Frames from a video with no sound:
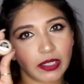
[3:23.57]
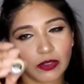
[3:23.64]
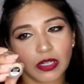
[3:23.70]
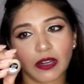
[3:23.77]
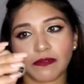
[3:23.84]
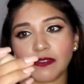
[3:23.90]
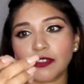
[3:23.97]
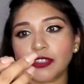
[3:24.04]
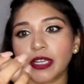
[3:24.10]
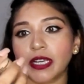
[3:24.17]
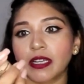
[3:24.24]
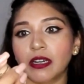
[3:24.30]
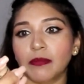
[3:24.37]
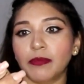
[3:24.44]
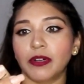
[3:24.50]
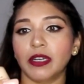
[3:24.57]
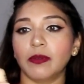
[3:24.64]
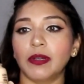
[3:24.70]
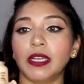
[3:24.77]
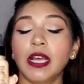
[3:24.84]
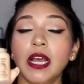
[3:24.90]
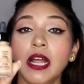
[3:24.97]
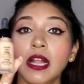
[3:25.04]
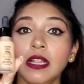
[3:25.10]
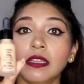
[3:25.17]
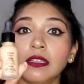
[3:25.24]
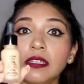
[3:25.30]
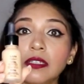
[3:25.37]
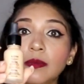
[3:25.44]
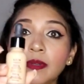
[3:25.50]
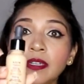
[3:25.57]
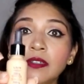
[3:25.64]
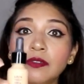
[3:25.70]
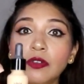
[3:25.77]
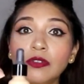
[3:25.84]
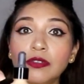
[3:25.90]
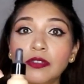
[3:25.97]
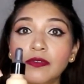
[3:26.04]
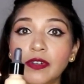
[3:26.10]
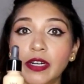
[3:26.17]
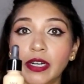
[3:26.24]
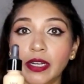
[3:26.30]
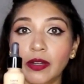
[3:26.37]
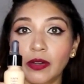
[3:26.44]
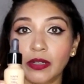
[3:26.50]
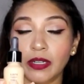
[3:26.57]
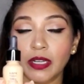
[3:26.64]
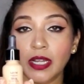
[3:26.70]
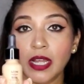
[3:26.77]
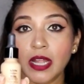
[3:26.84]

You'll have to shake it up really well. This one is also very good.